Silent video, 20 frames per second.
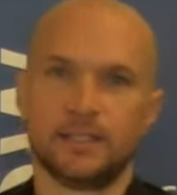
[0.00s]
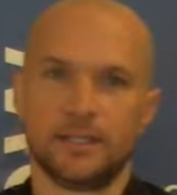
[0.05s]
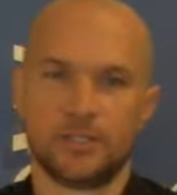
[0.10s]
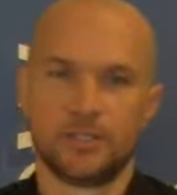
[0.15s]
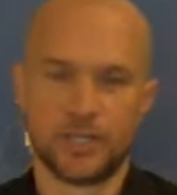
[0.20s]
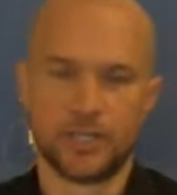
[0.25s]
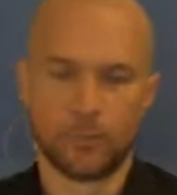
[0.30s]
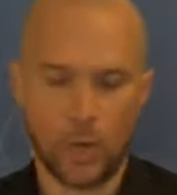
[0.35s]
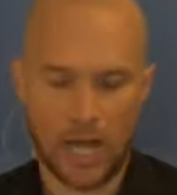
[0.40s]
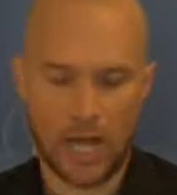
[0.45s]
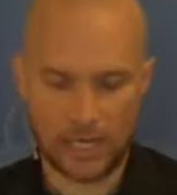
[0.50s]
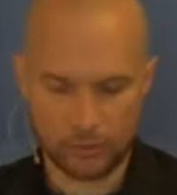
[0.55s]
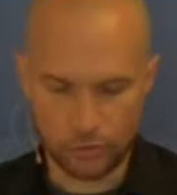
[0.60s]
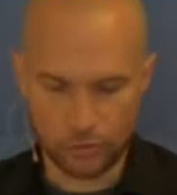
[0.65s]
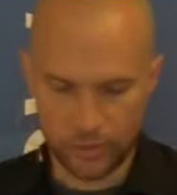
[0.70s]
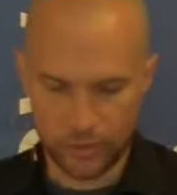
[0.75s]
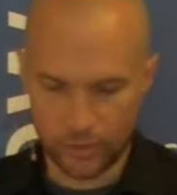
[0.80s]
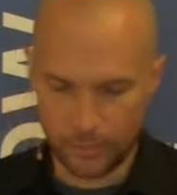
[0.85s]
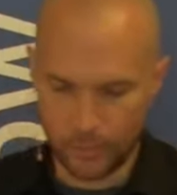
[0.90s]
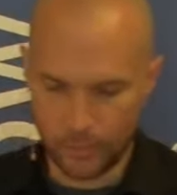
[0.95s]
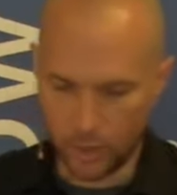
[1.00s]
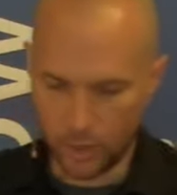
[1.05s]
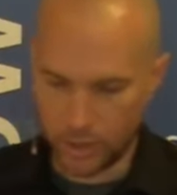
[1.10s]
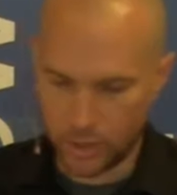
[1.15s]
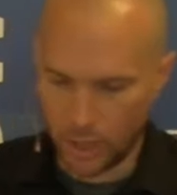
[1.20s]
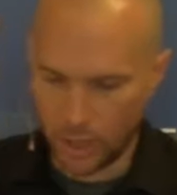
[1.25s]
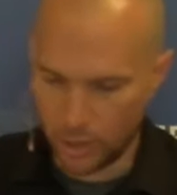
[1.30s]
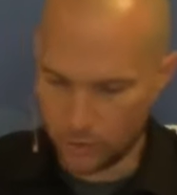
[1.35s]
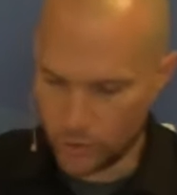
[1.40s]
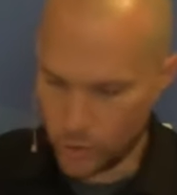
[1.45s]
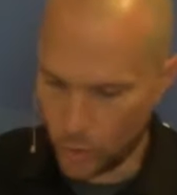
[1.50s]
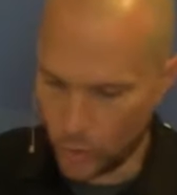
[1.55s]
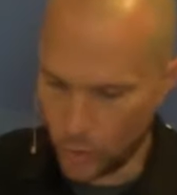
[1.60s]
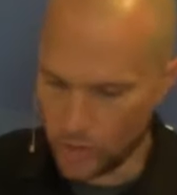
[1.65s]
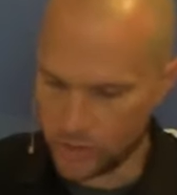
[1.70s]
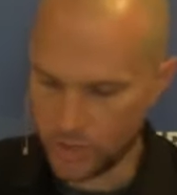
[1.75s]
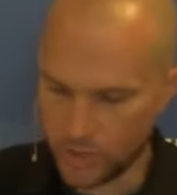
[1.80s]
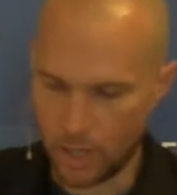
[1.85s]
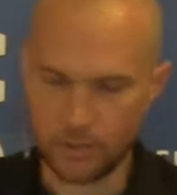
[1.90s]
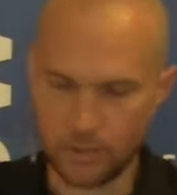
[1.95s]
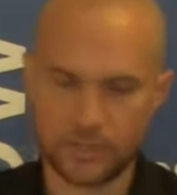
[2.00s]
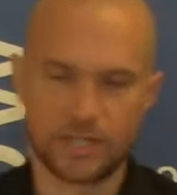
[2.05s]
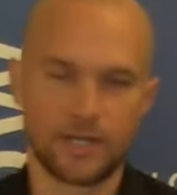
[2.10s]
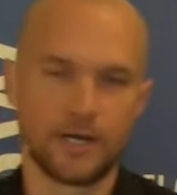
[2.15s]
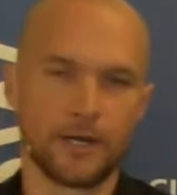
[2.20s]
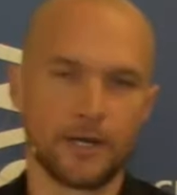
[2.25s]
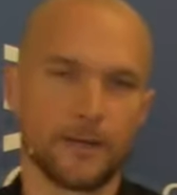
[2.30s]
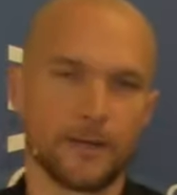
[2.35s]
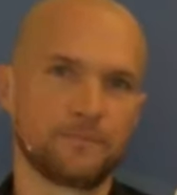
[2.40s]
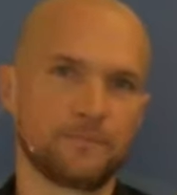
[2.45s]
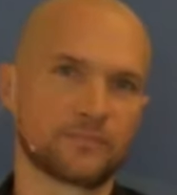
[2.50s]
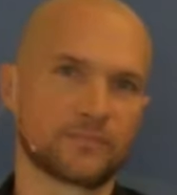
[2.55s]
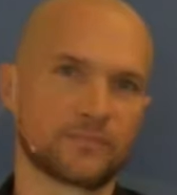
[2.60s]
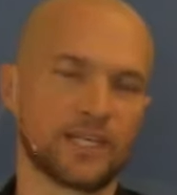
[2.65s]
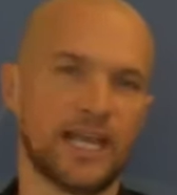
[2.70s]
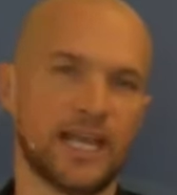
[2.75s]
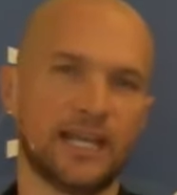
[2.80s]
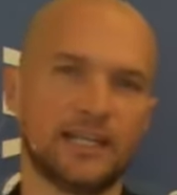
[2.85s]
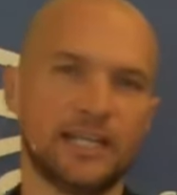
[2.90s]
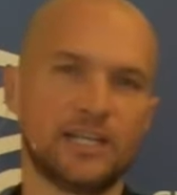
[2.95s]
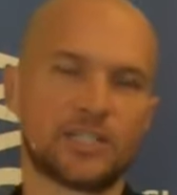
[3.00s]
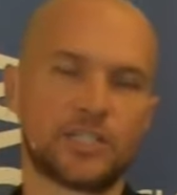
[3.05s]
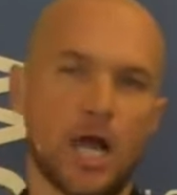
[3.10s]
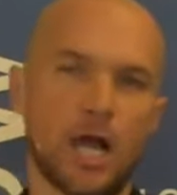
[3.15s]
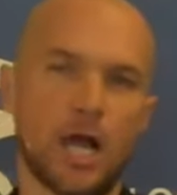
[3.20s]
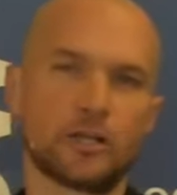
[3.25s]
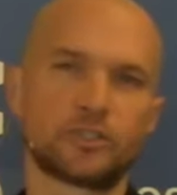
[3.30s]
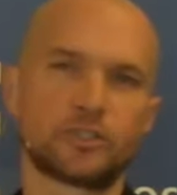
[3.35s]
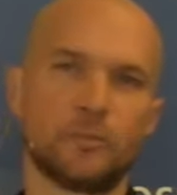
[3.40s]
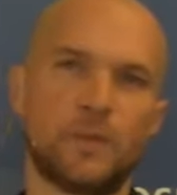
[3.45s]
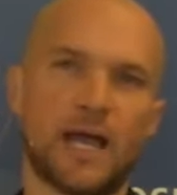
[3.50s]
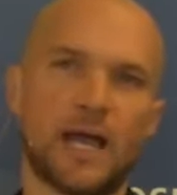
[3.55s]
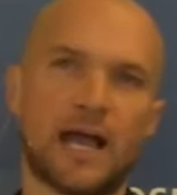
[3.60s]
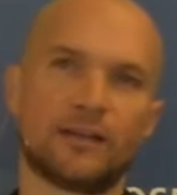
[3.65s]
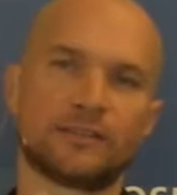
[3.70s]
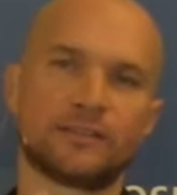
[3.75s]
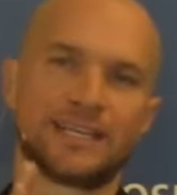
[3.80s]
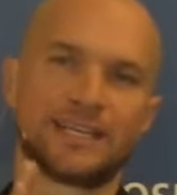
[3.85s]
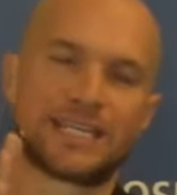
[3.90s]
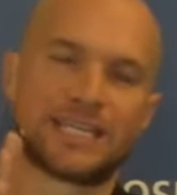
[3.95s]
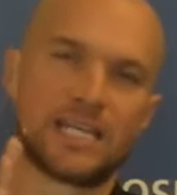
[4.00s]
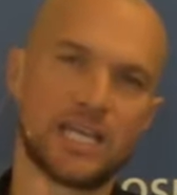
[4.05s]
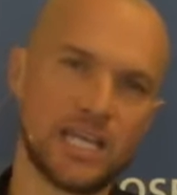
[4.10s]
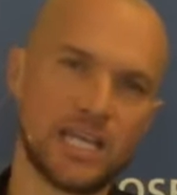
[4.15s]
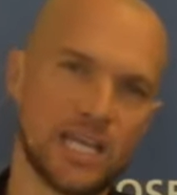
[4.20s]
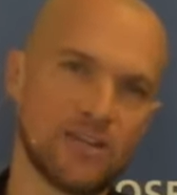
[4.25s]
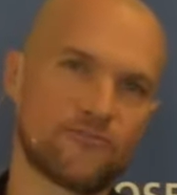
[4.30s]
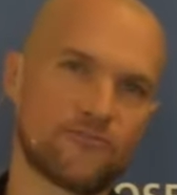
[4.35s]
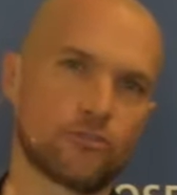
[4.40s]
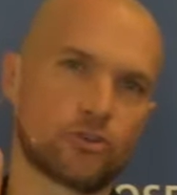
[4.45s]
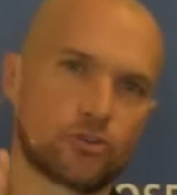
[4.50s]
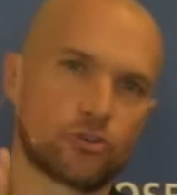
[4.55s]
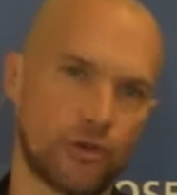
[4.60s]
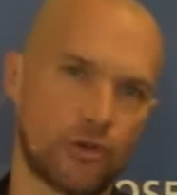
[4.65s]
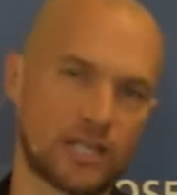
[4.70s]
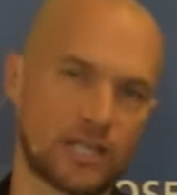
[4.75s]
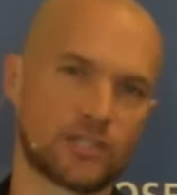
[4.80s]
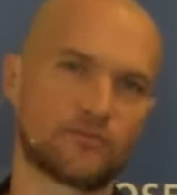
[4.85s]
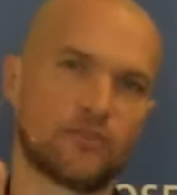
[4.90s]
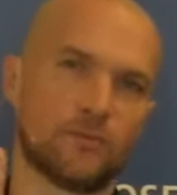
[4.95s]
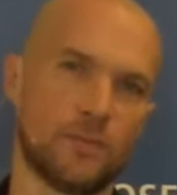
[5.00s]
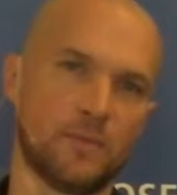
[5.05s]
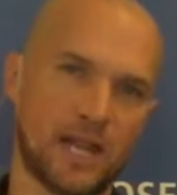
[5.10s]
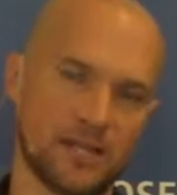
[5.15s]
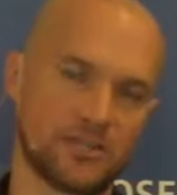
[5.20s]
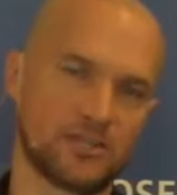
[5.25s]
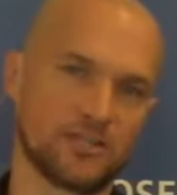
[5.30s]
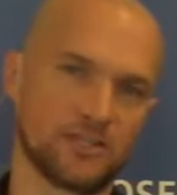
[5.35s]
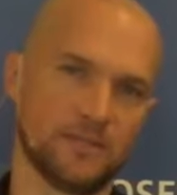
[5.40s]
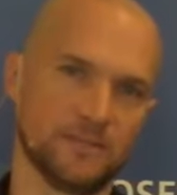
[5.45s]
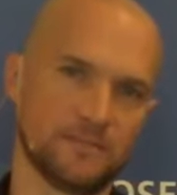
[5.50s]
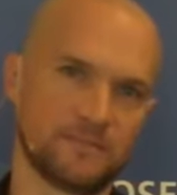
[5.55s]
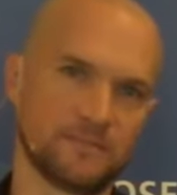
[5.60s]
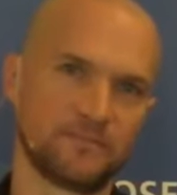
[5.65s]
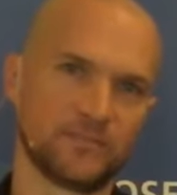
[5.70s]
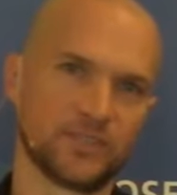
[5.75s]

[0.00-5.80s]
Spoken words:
Jim Wilder has written a book called Joy Starts Here, and he talks about the key for transformation.